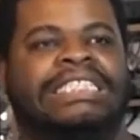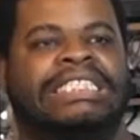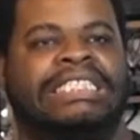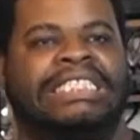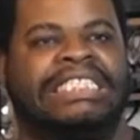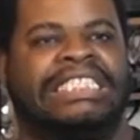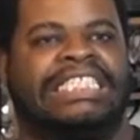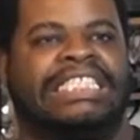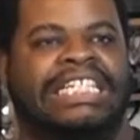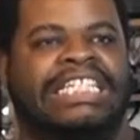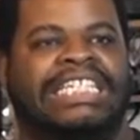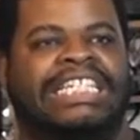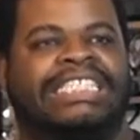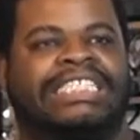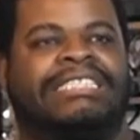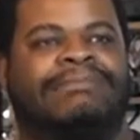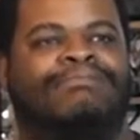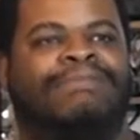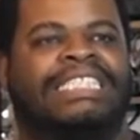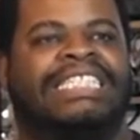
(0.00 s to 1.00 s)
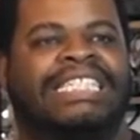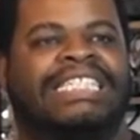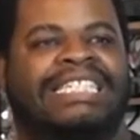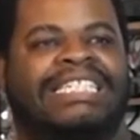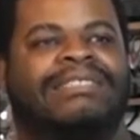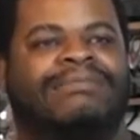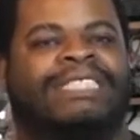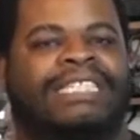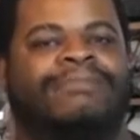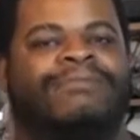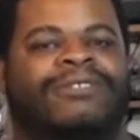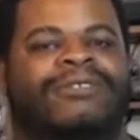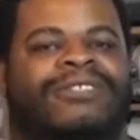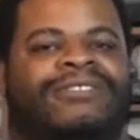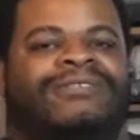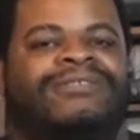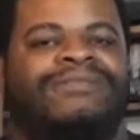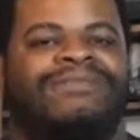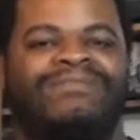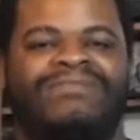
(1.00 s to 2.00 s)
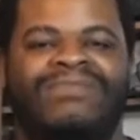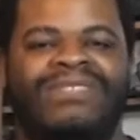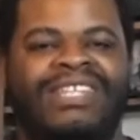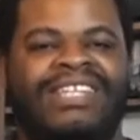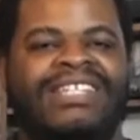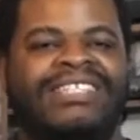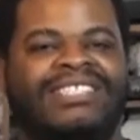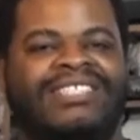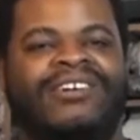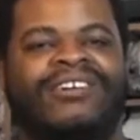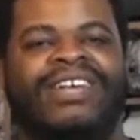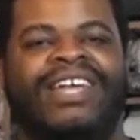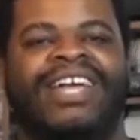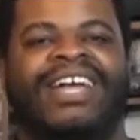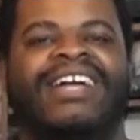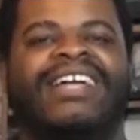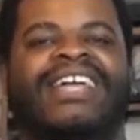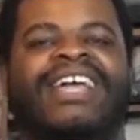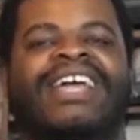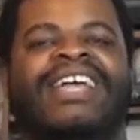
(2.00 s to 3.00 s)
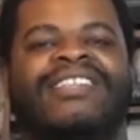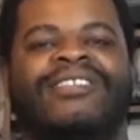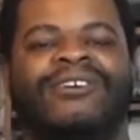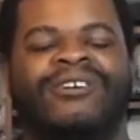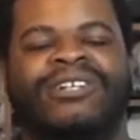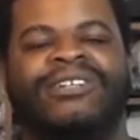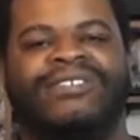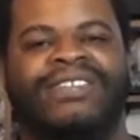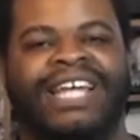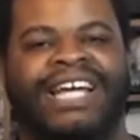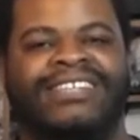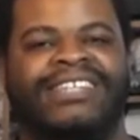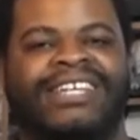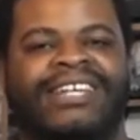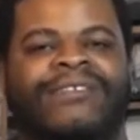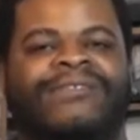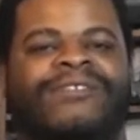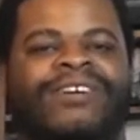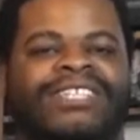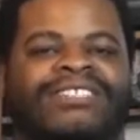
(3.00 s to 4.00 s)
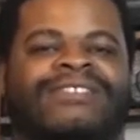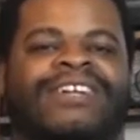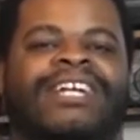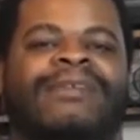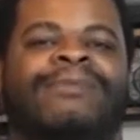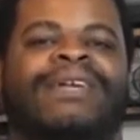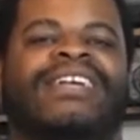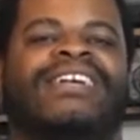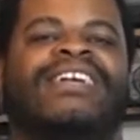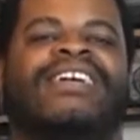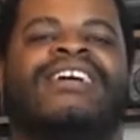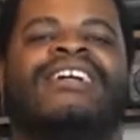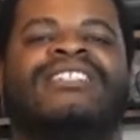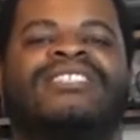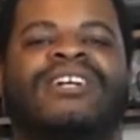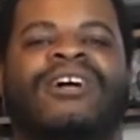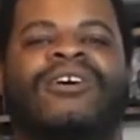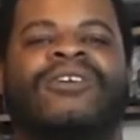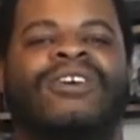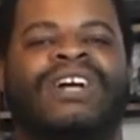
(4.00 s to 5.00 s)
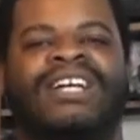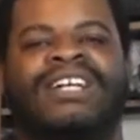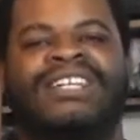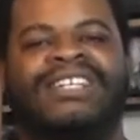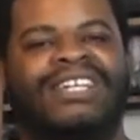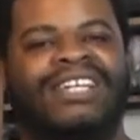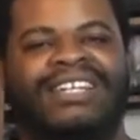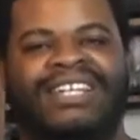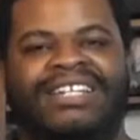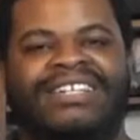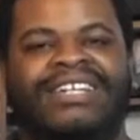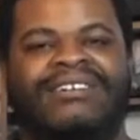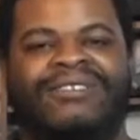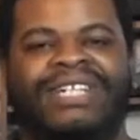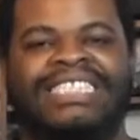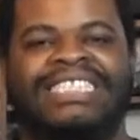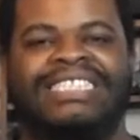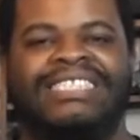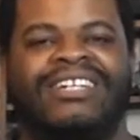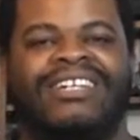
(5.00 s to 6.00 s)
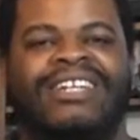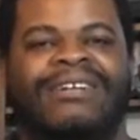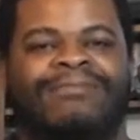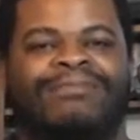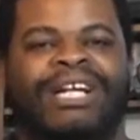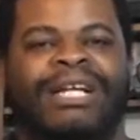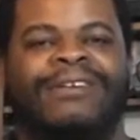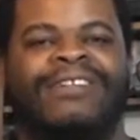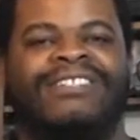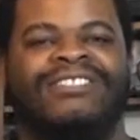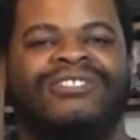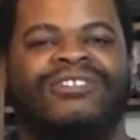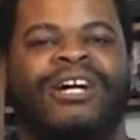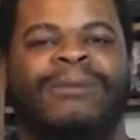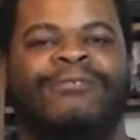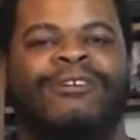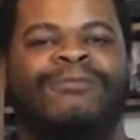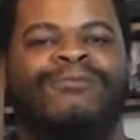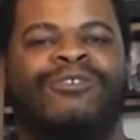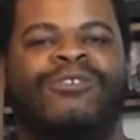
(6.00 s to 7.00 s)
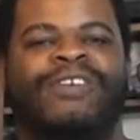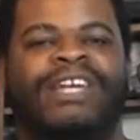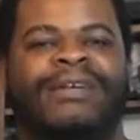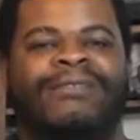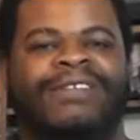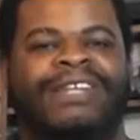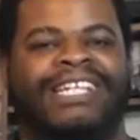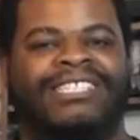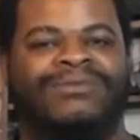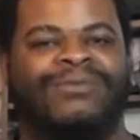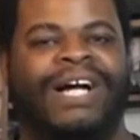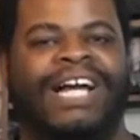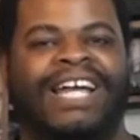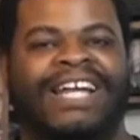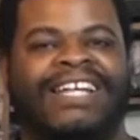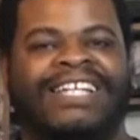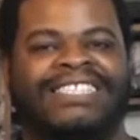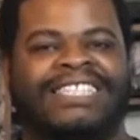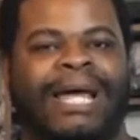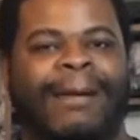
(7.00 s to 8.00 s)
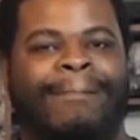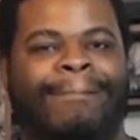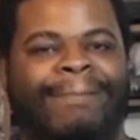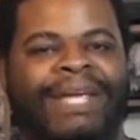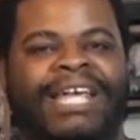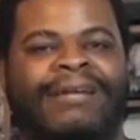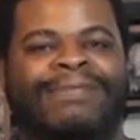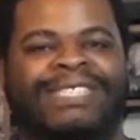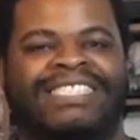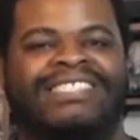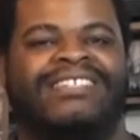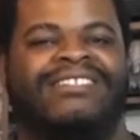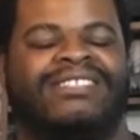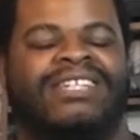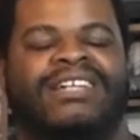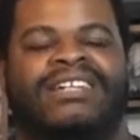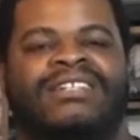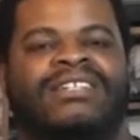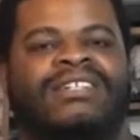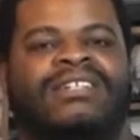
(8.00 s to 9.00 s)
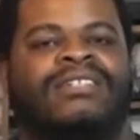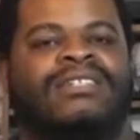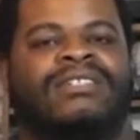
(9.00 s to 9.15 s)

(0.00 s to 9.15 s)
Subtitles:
on, come on, come on. So yeah, there was that thing frustrated me. So it was still a pretty enjoyable movie. That's why it gets that B, but still it's